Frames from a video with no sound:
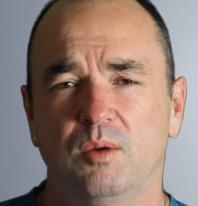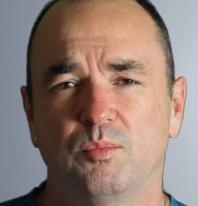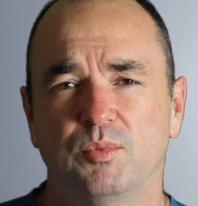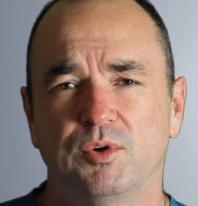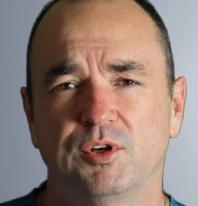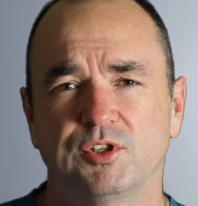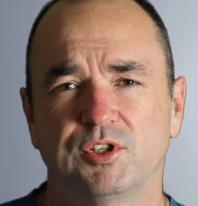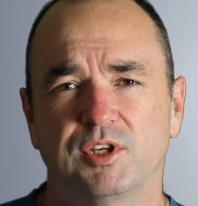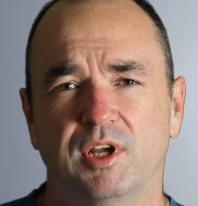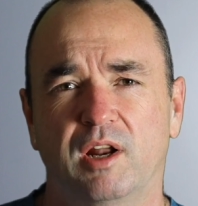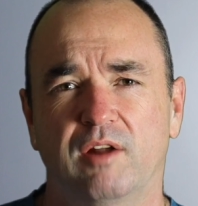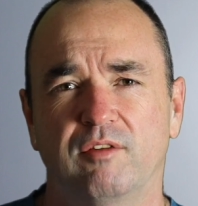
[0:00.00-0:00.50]

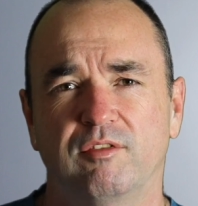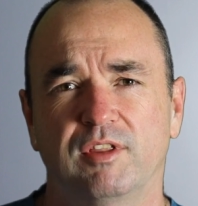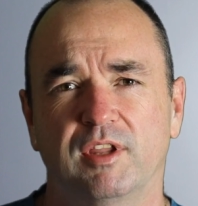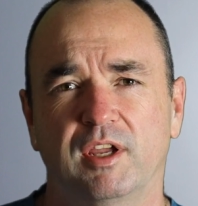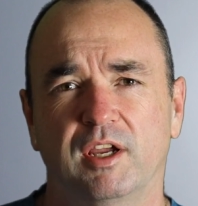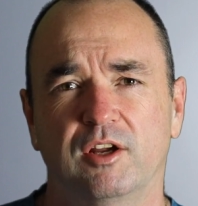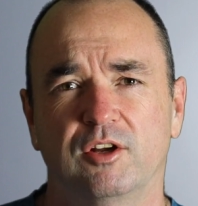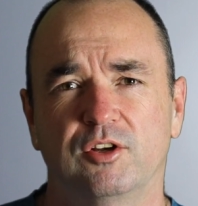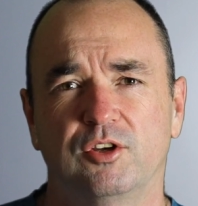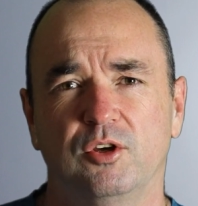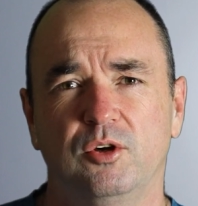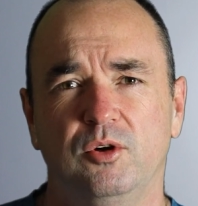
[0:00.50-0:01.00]
Appreciate
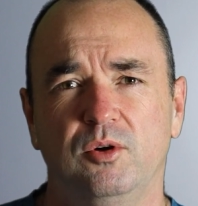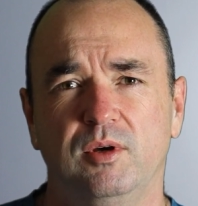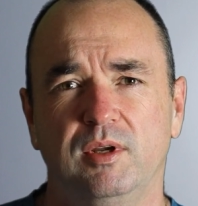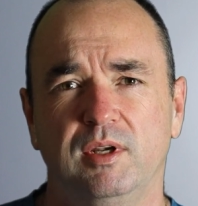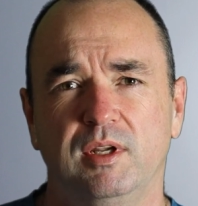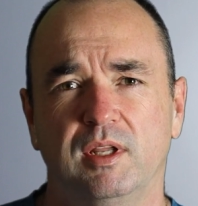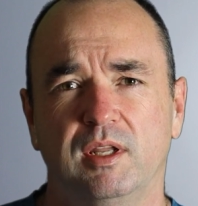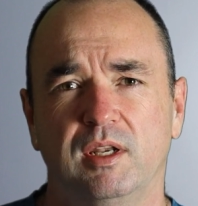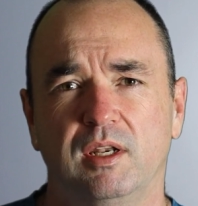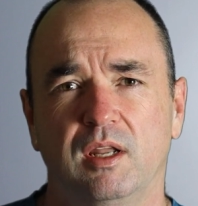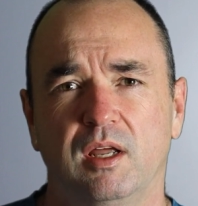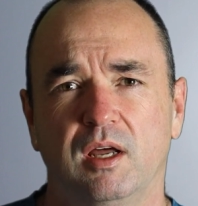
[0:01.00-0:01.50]
everything you're
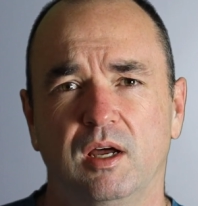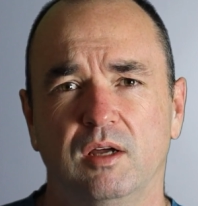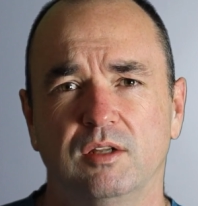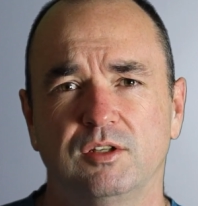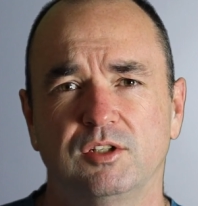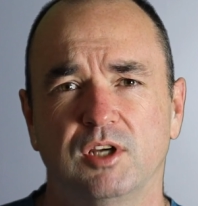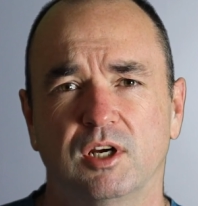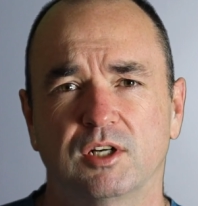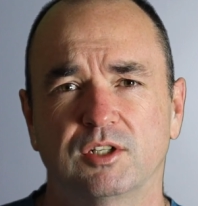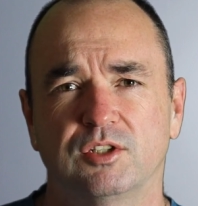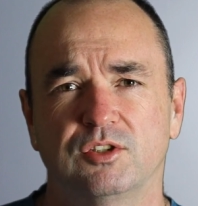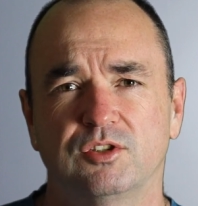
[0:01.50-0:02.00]
doing, and
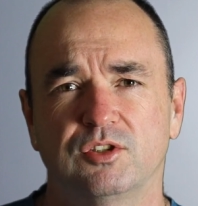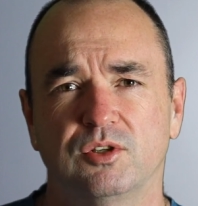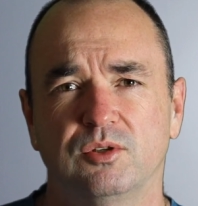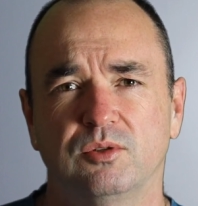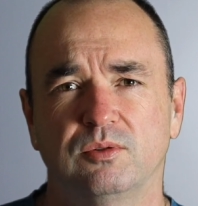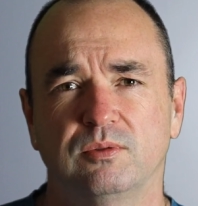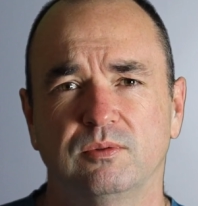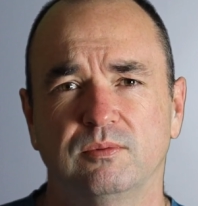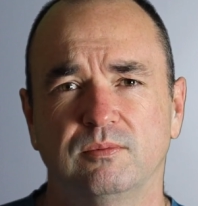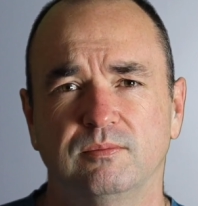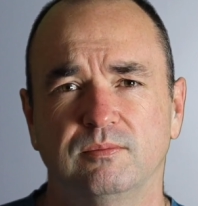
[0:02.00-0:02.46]
talk to you soon.